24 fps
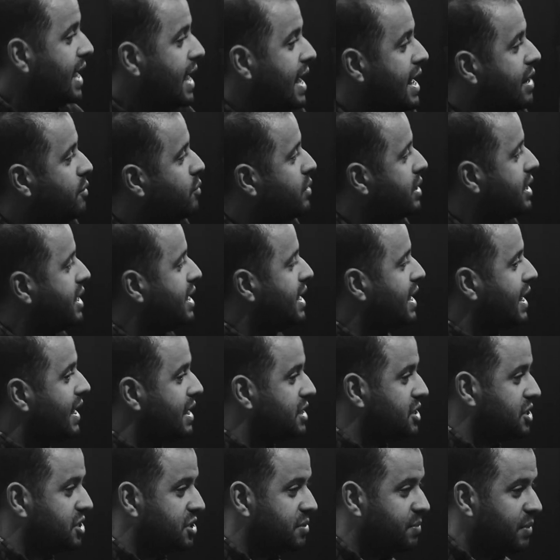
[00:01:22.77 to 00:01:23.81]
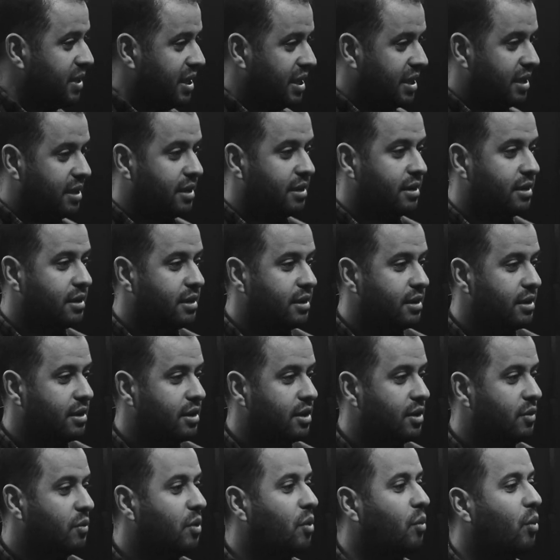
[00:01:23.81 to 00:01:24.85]
And when he asked me,
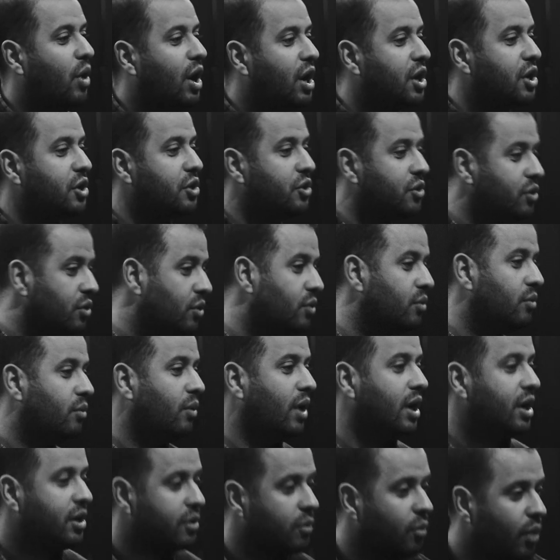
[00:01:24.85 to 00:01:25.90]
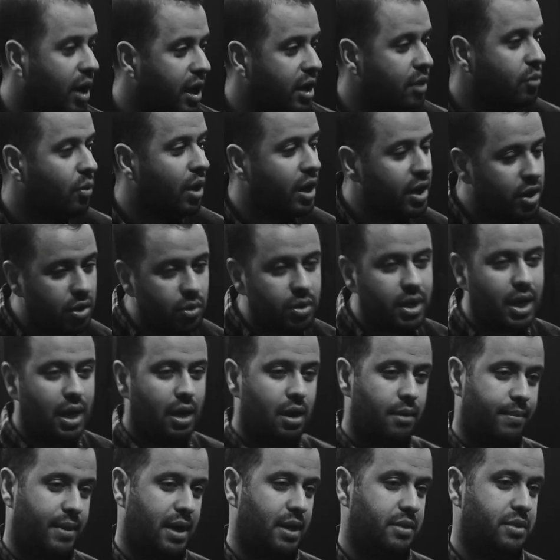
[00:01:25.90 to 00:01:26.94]
well, why do you
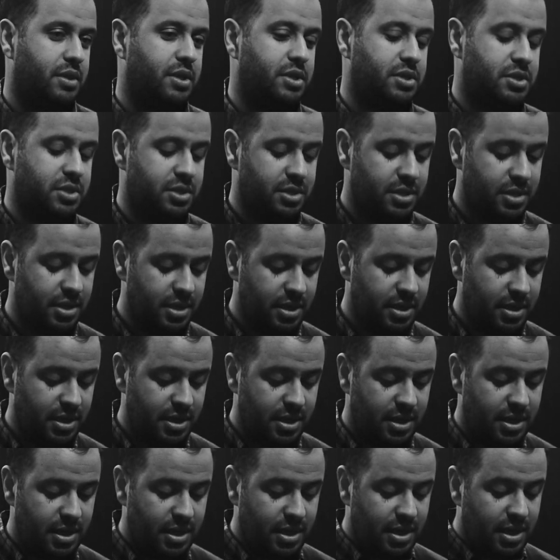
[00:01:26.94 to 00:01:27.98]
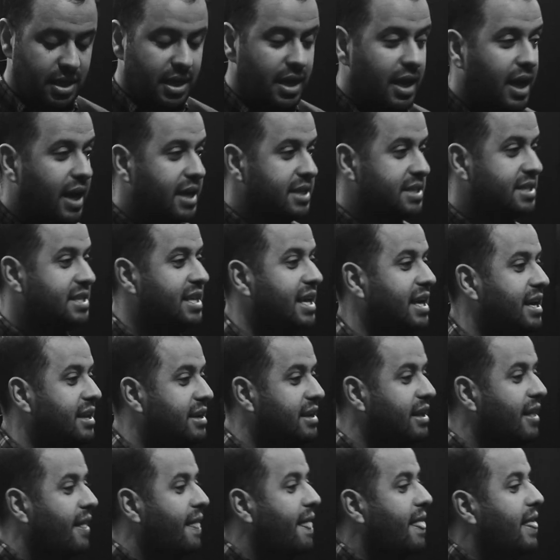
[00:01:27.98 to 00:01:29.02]
care about this? I said,